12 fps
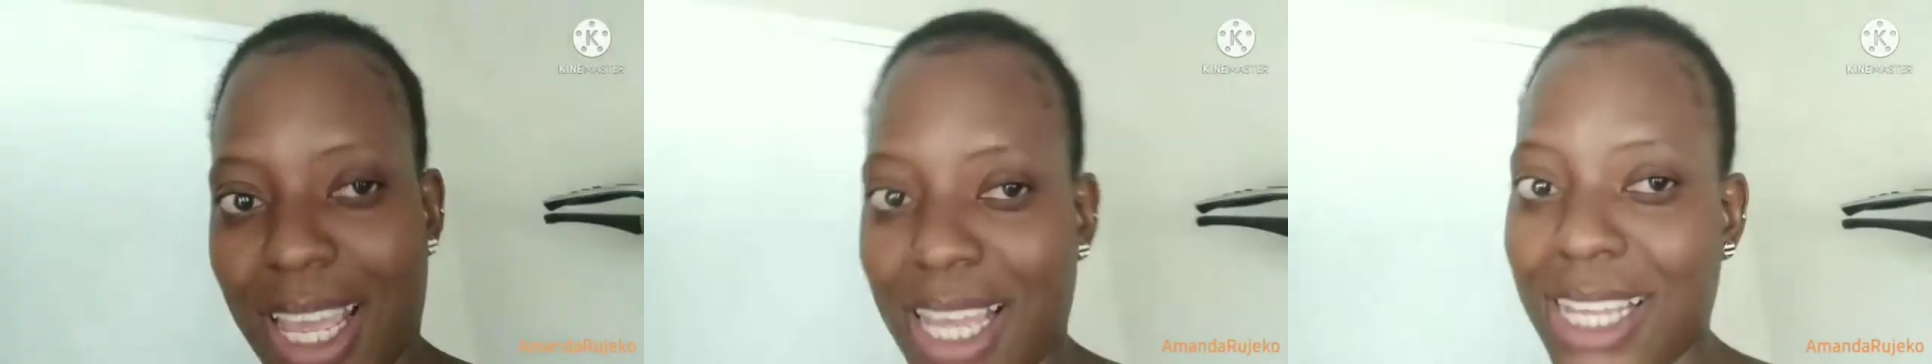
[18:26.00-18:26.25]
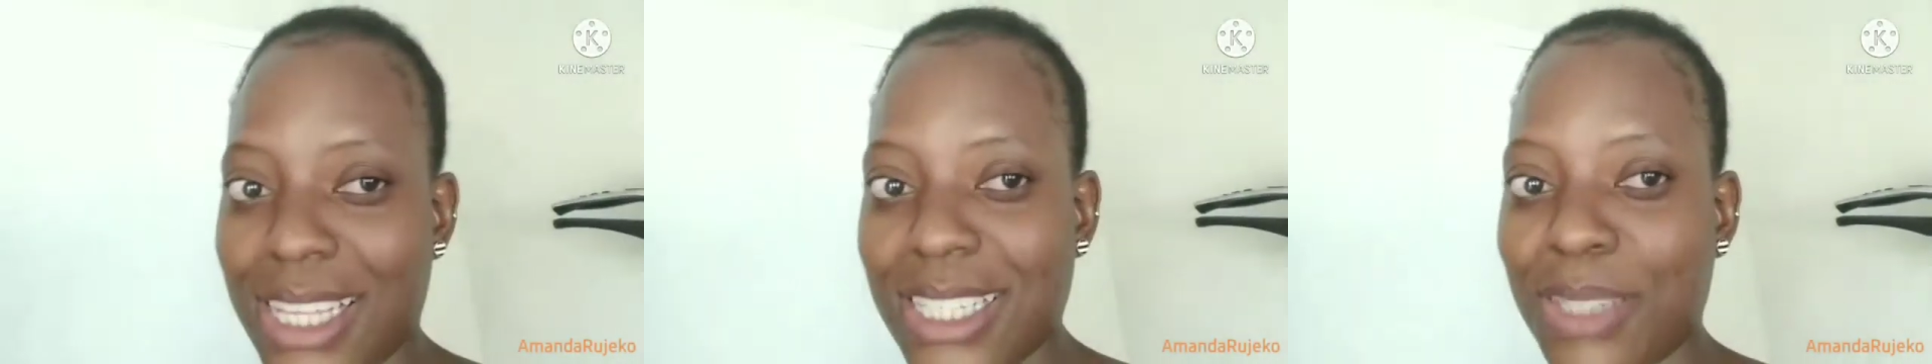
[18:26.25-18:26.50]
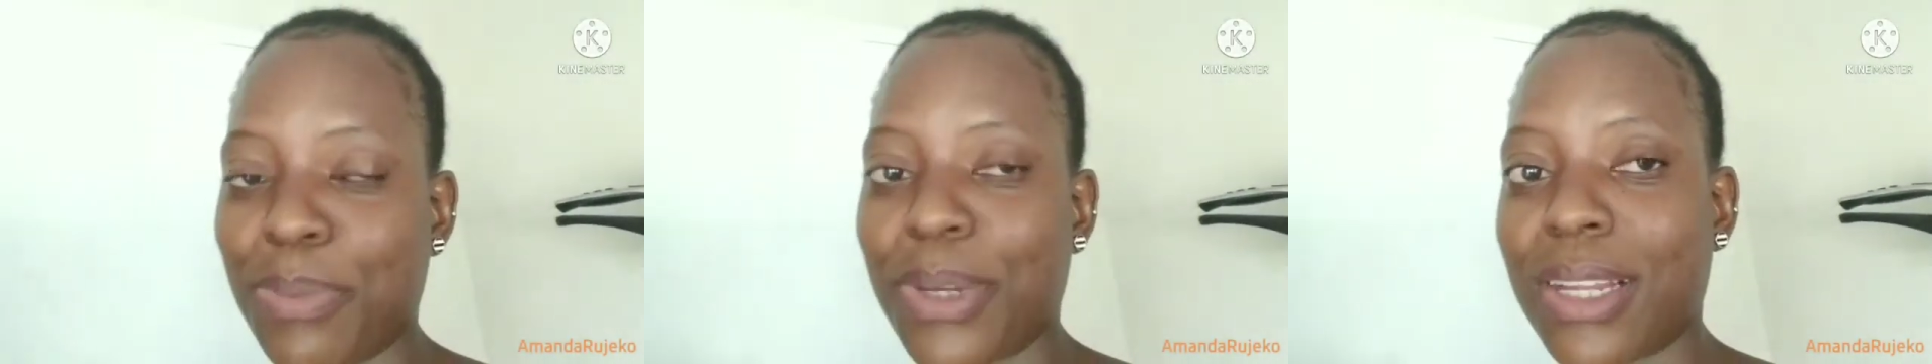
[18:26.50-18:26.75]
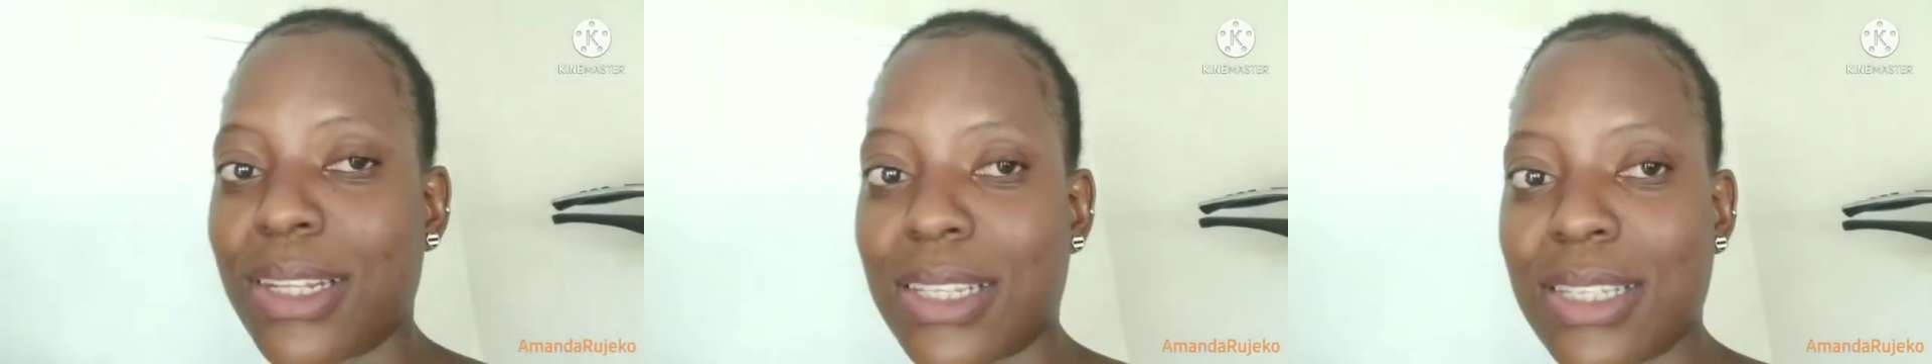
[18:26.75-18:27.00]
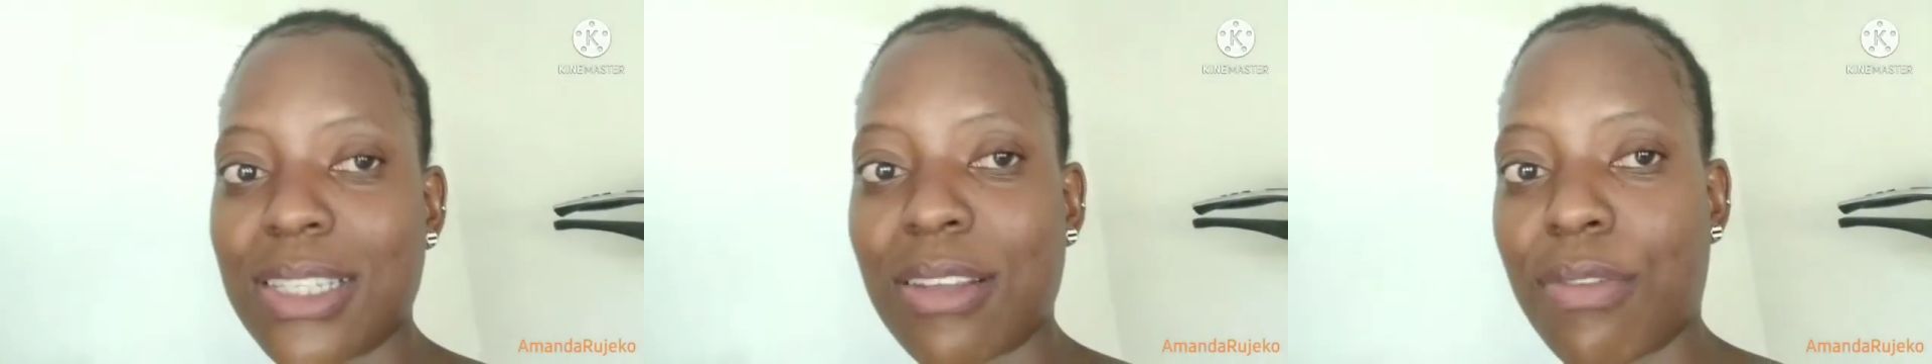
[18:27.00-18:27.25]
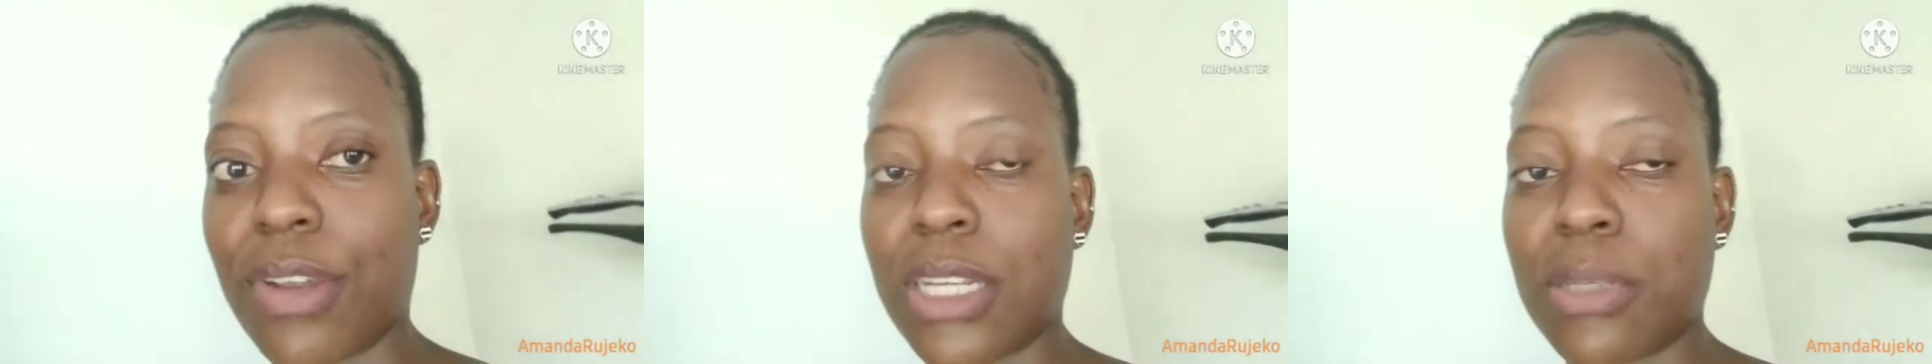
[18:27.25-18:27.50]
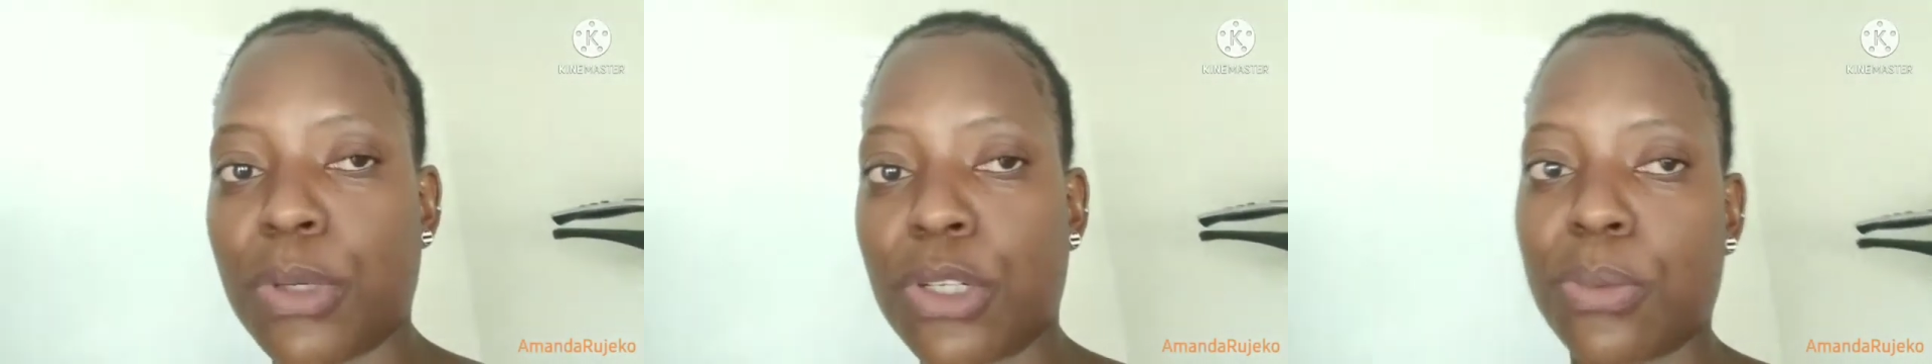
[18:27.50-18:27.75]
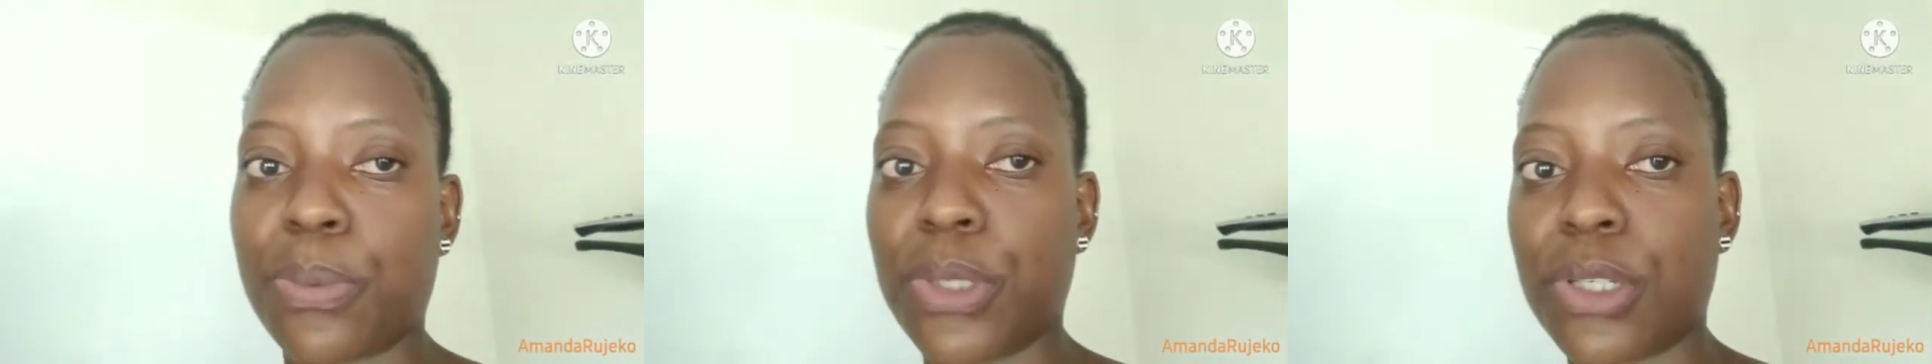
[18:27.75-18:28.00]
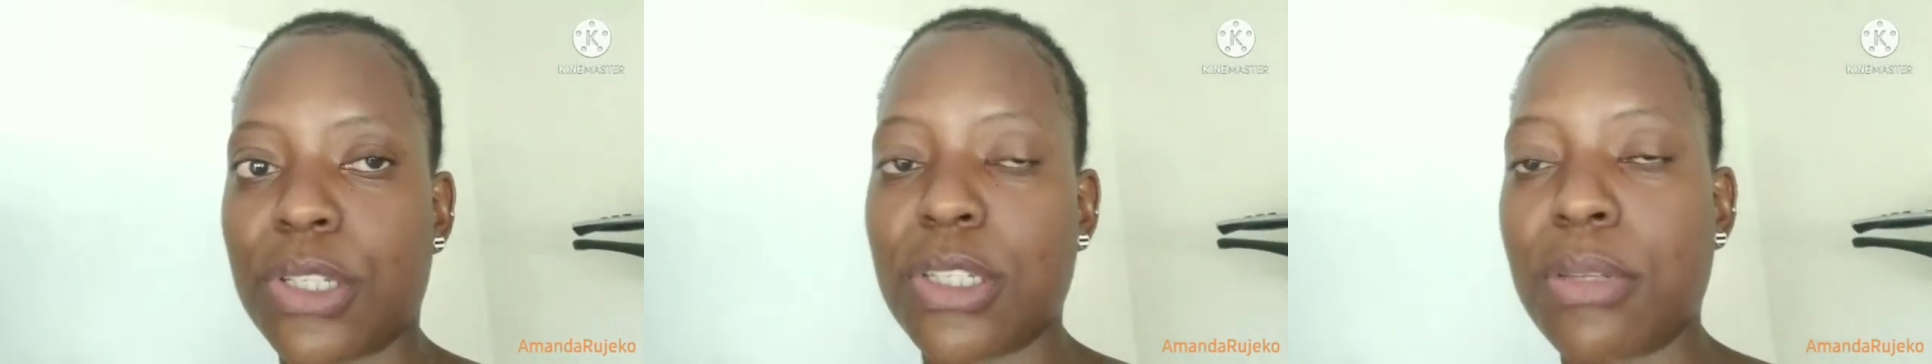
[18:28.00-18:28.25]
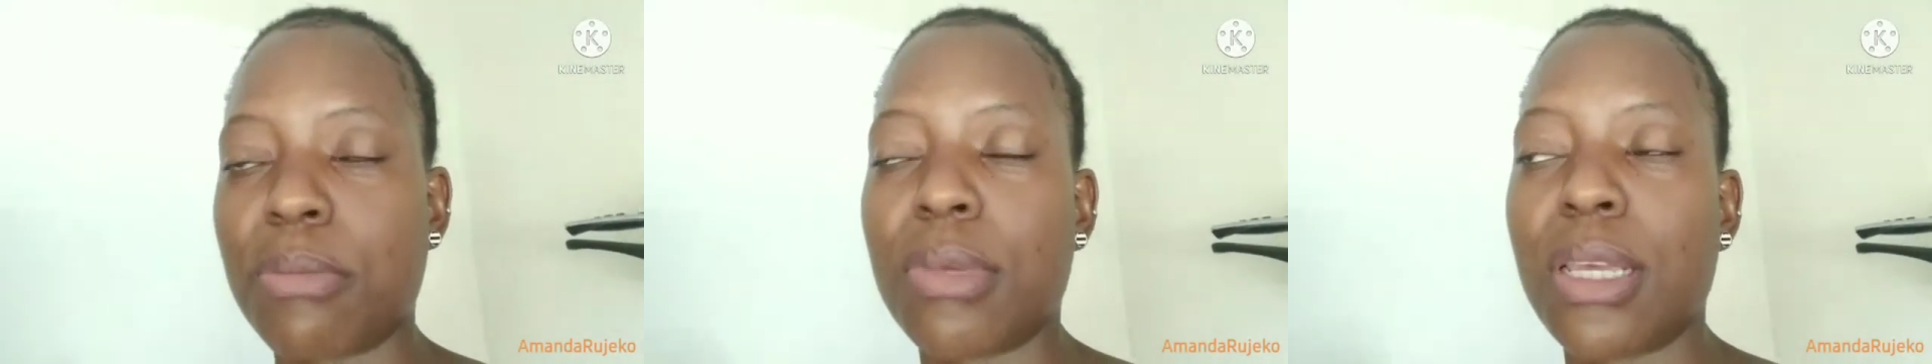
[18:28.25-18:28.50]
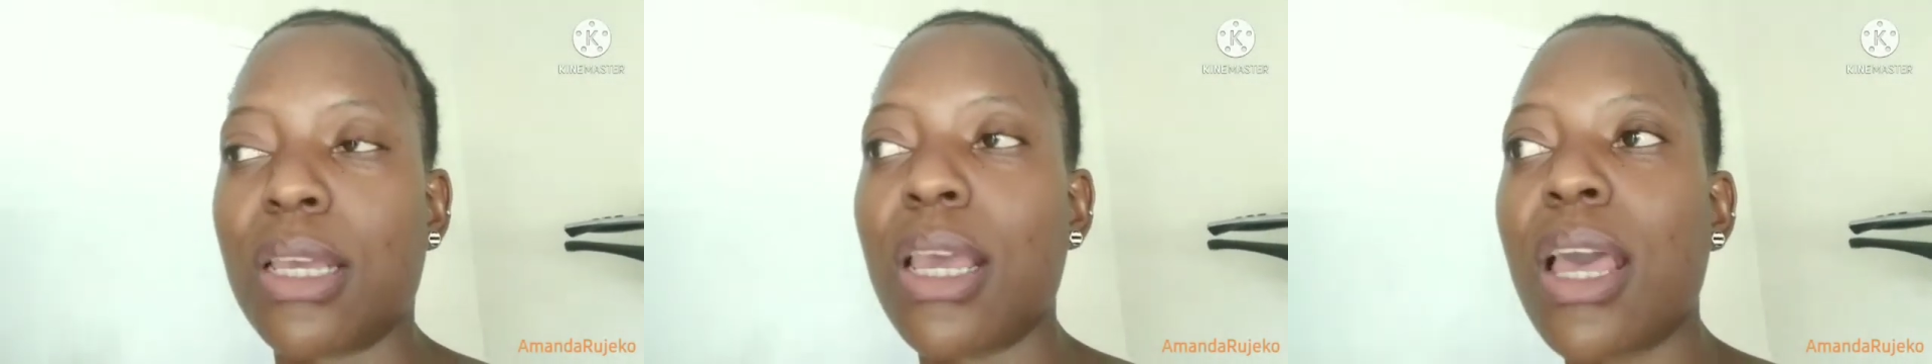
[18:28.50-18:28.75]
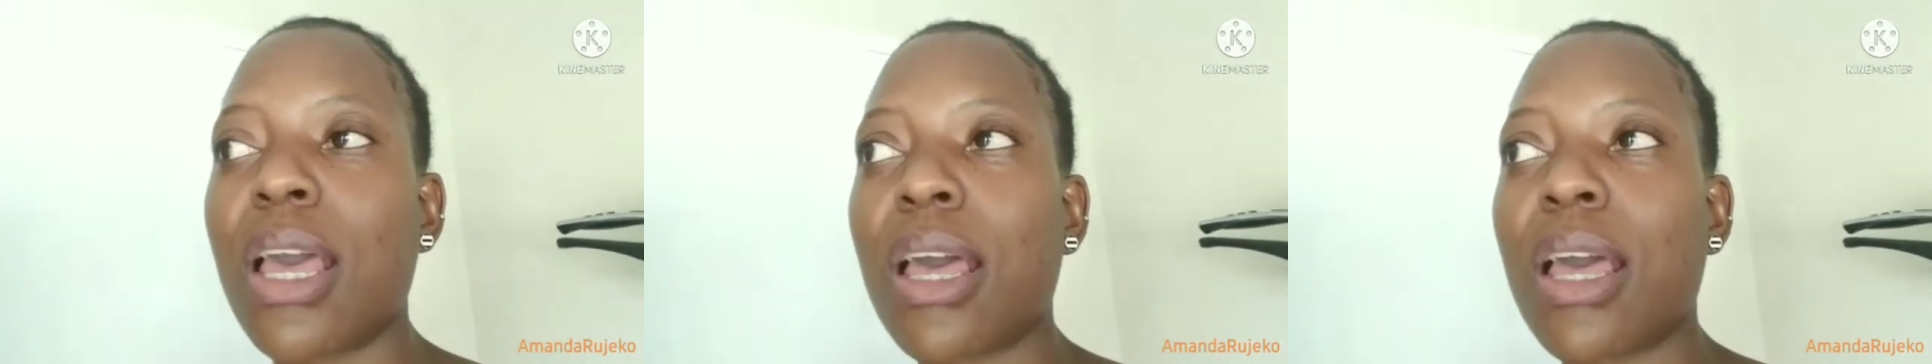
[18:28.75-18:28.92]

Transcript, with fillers: is, but this is a very special person to me.